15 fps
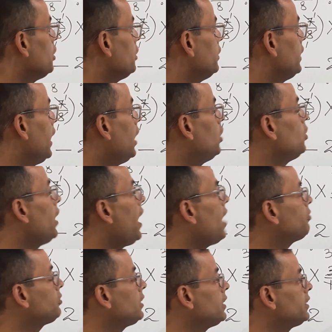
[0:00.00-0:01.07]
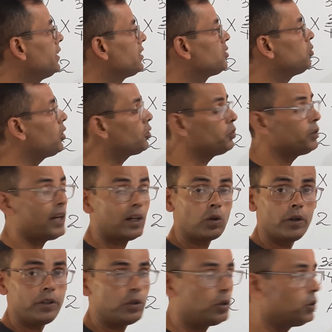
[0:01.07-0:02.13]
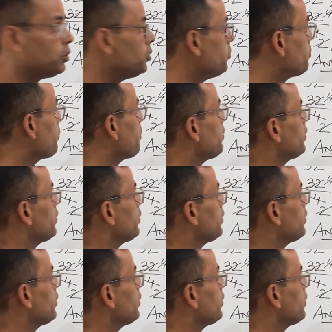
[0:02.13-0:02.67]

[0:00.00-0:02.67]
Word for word: Now after this what we are going to do?